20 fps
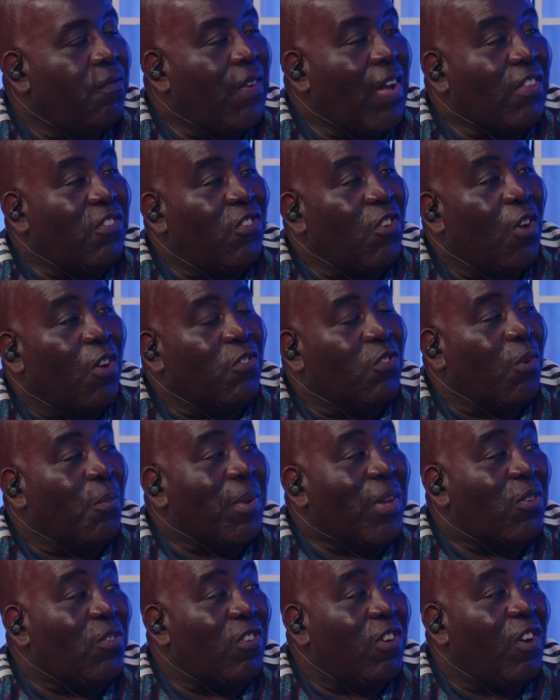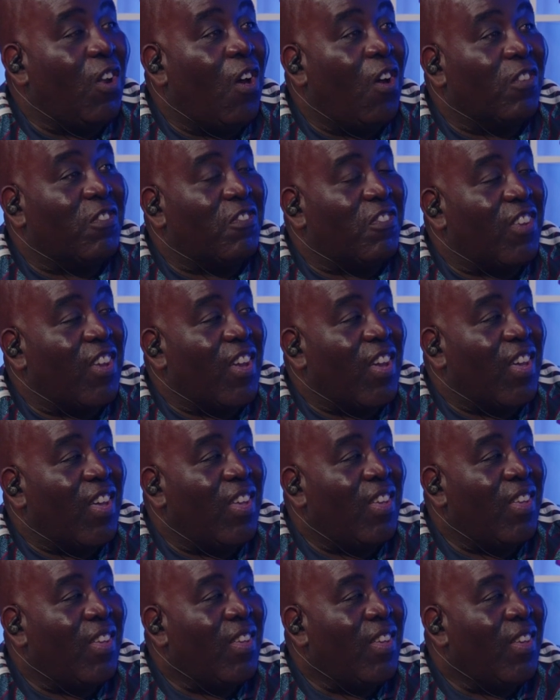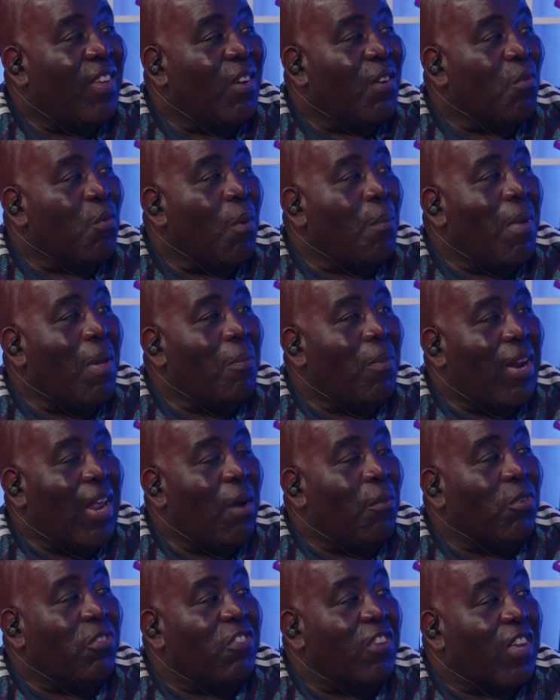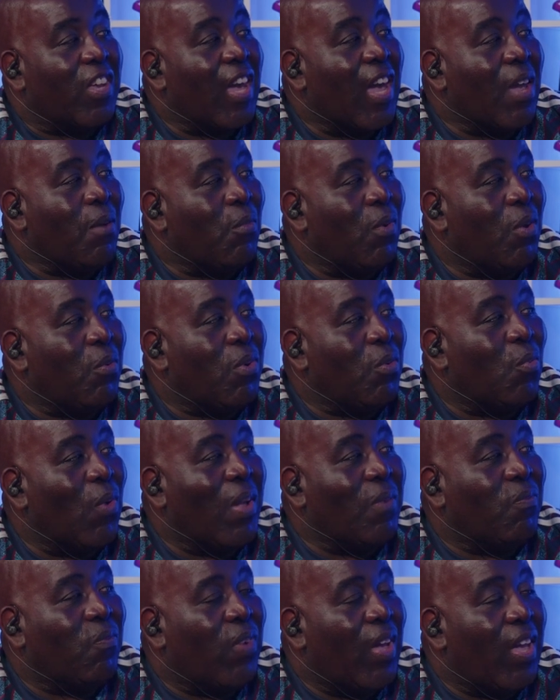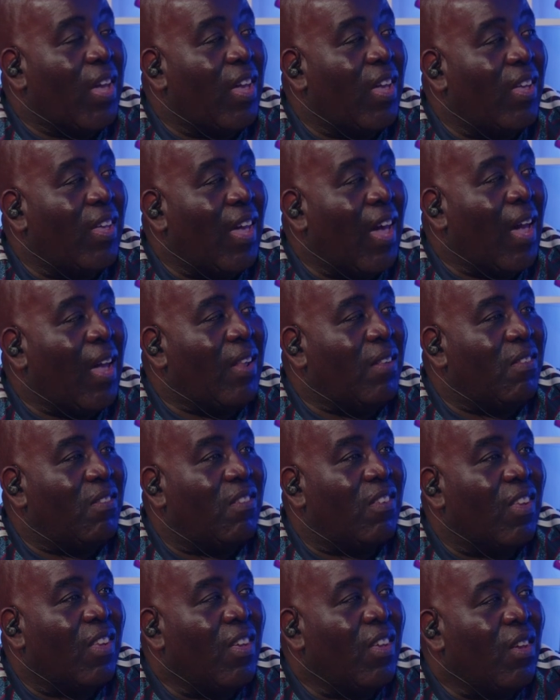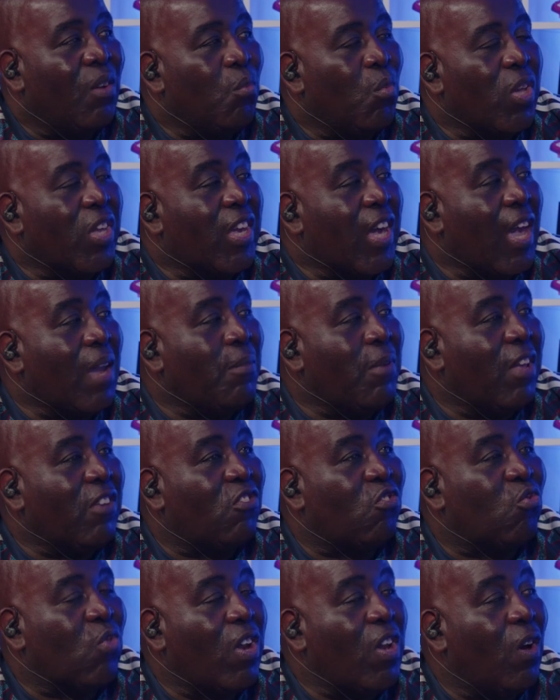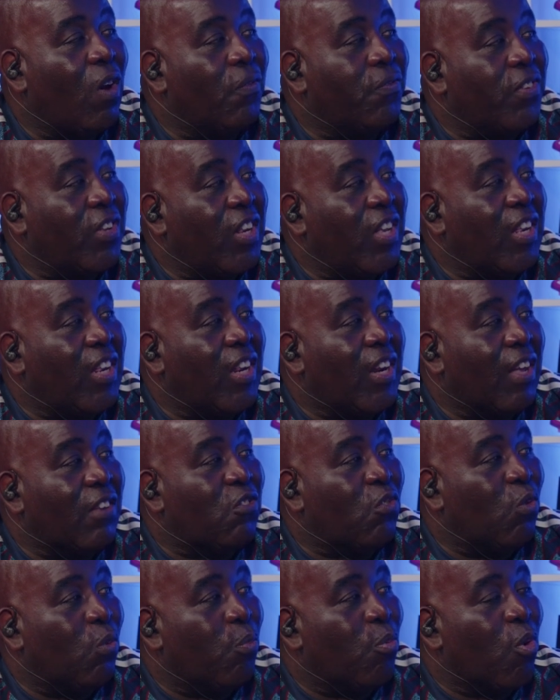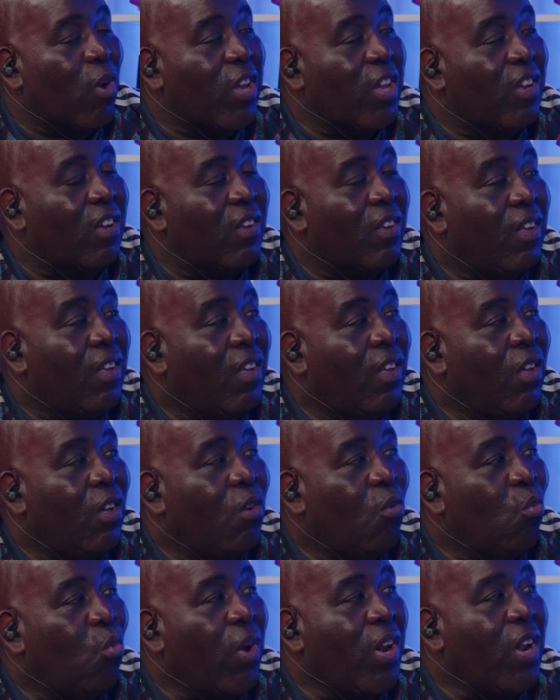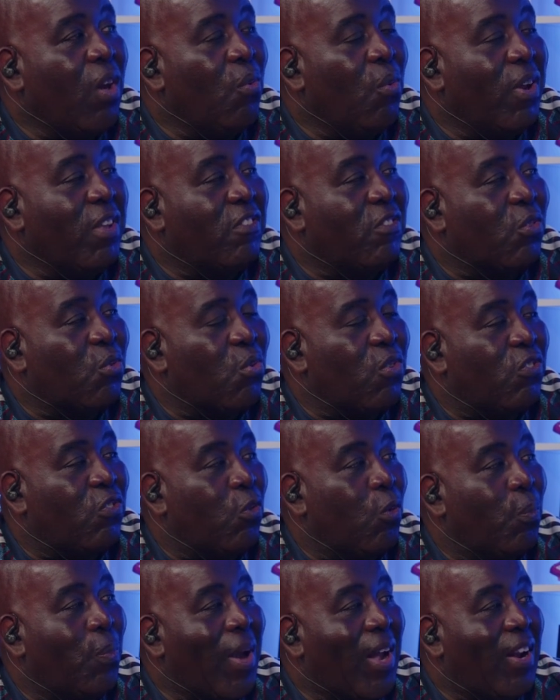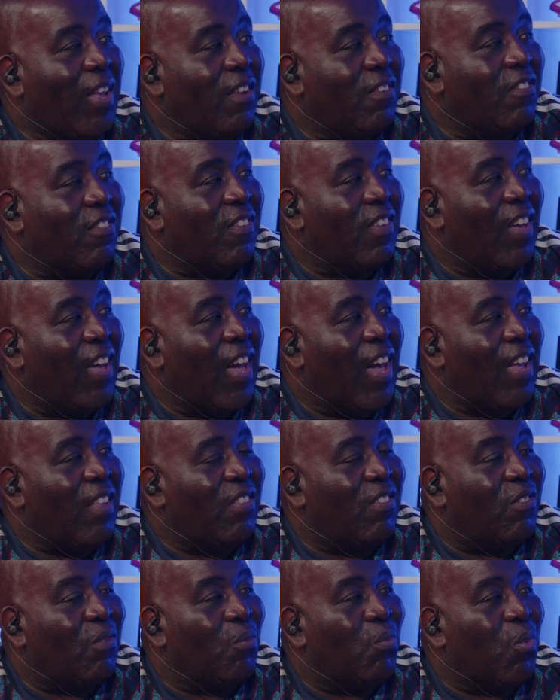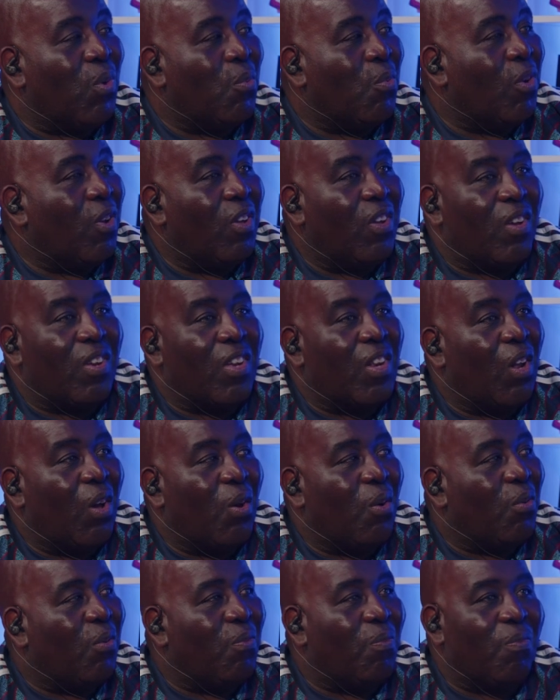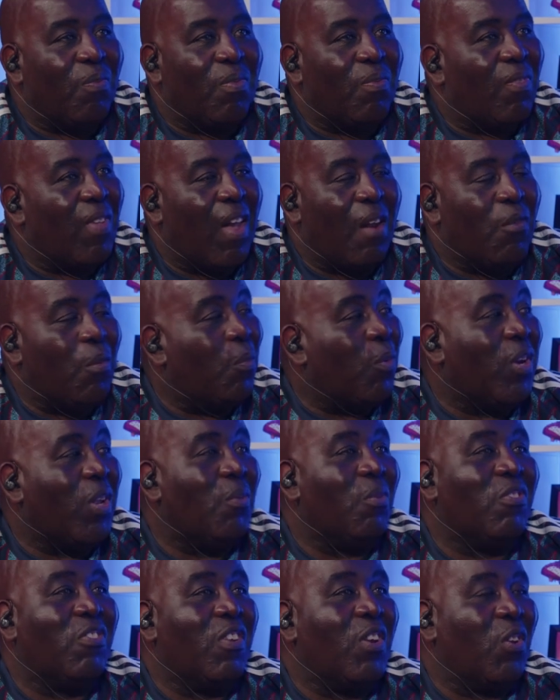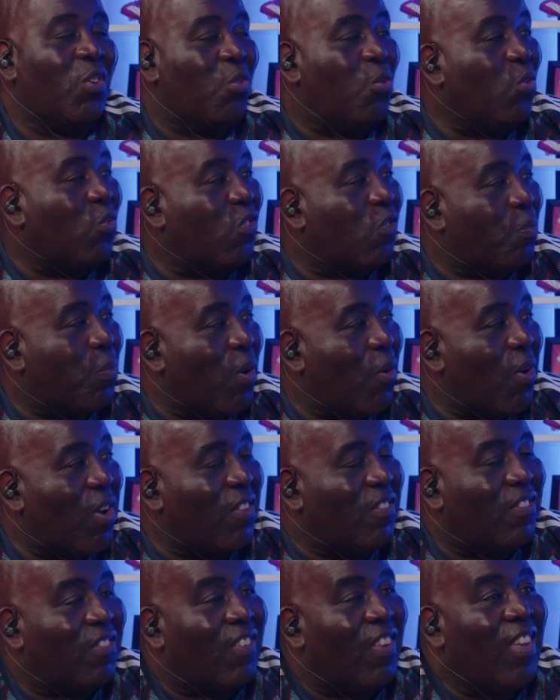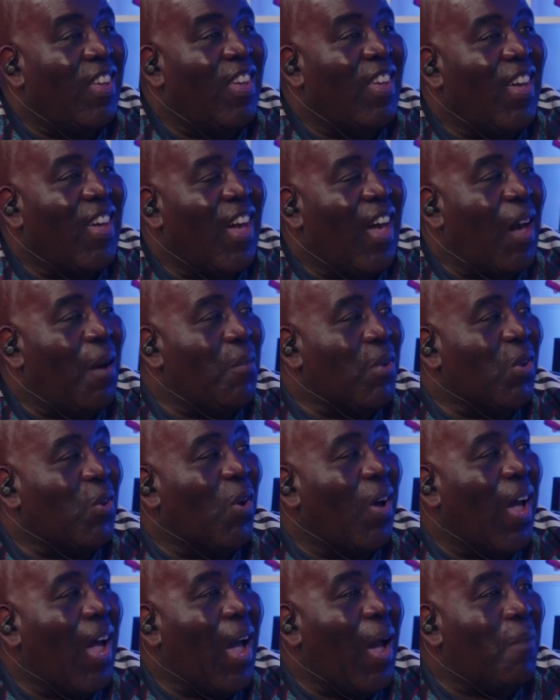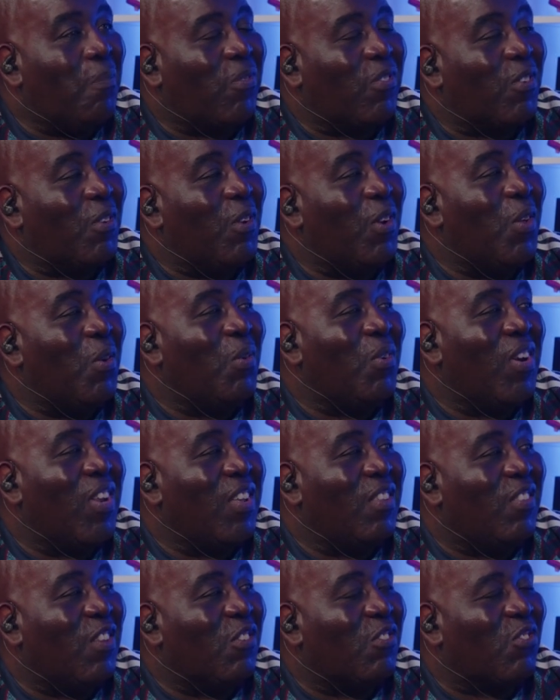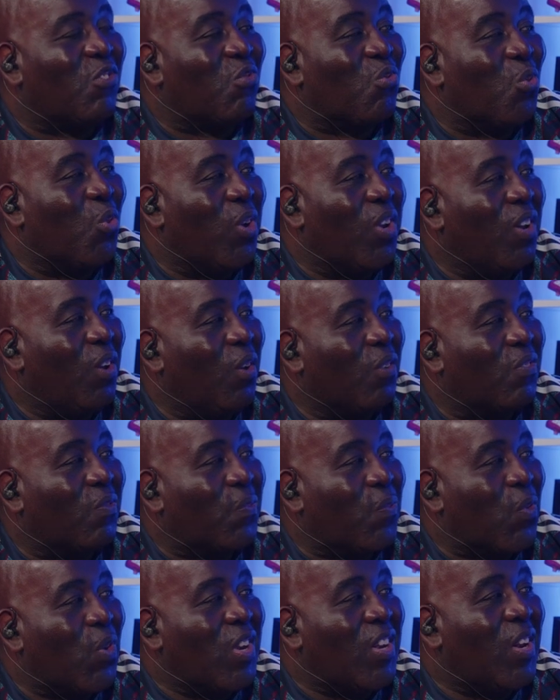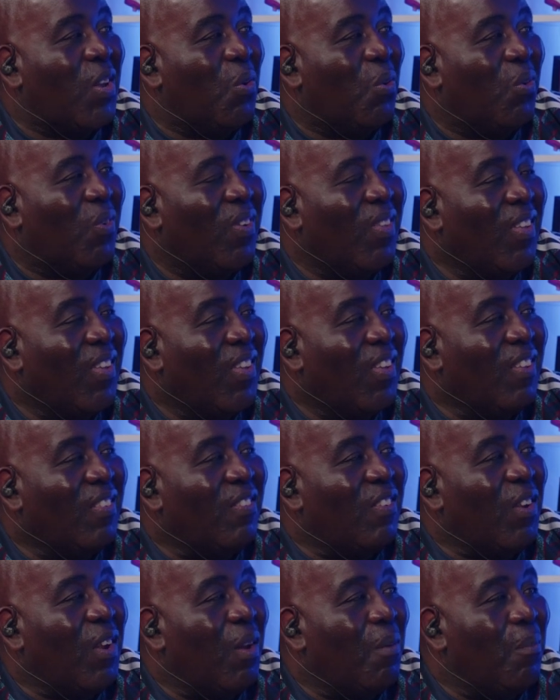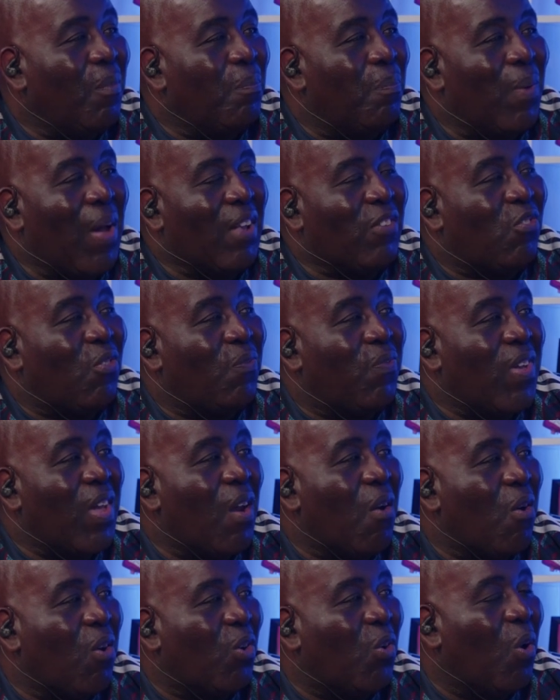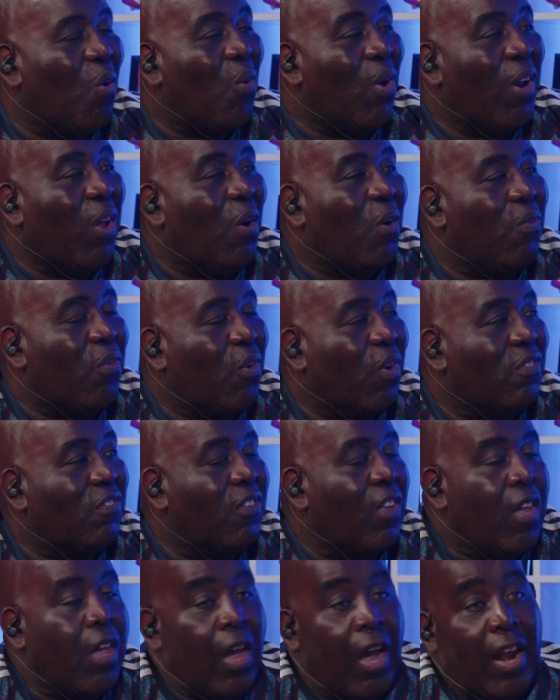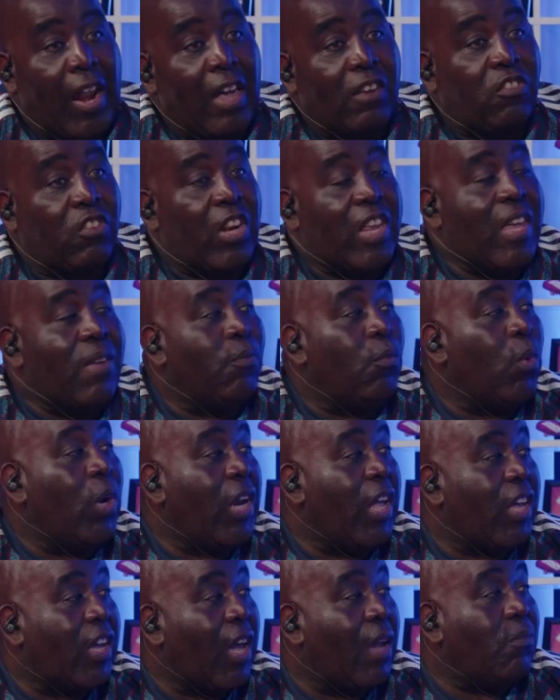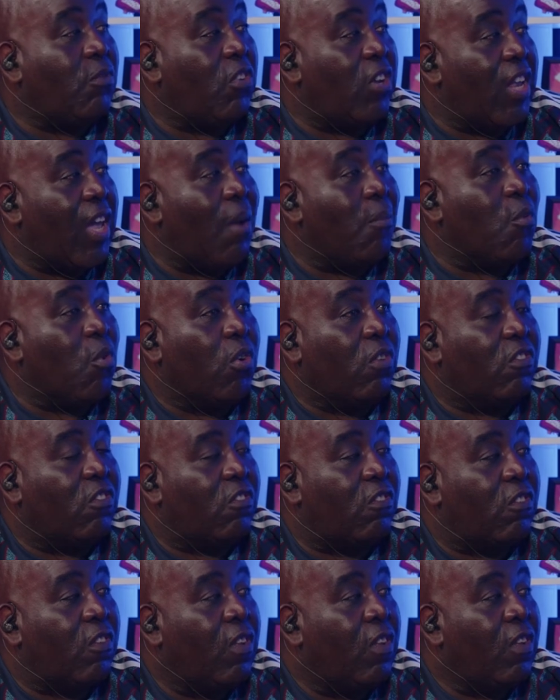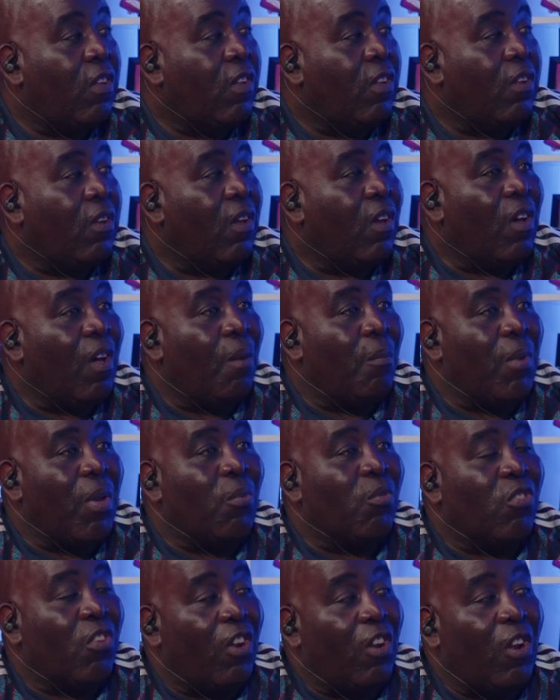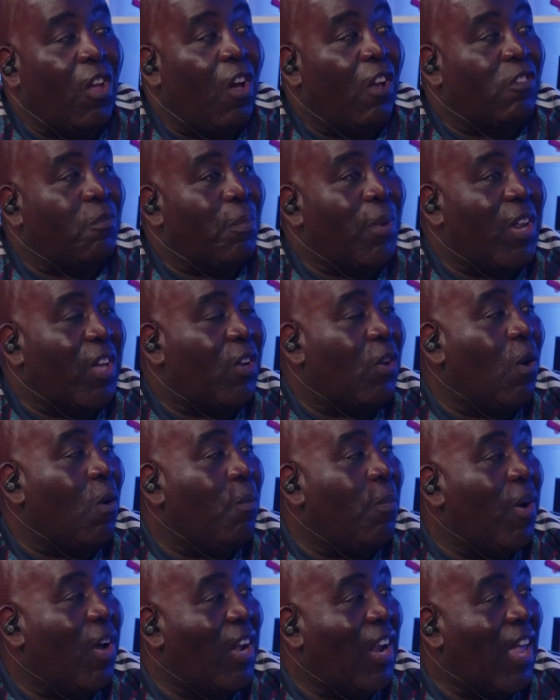fancy Arsenal because last year, remember that was the game where we went there and we came there straight after the international break, went away to Crystal Palace, and we were you know everybody was in a good spirit, and we got absolutely destroyed, lost three 0 to them. Patrick yeah. Vieira got one over us. And actually, even when they came to the Emirates, um, it was a last minute goal by